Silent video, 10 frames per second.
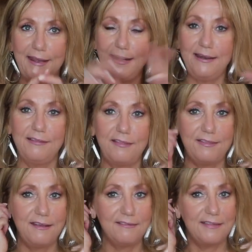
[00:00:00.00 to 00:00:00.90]
any of the
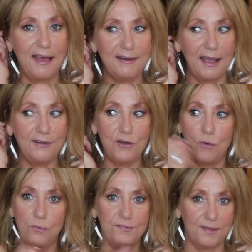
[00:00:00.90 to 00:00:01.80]
things that I
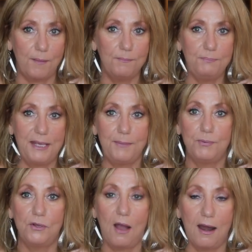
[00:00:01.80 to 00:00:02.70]
know some
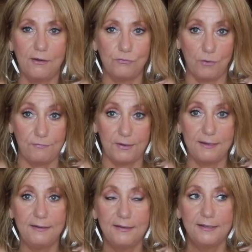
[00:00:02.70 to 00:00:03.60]
people are
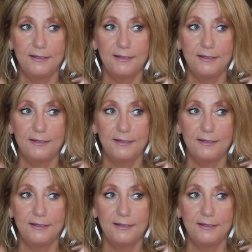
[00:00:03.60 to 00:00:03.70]
driven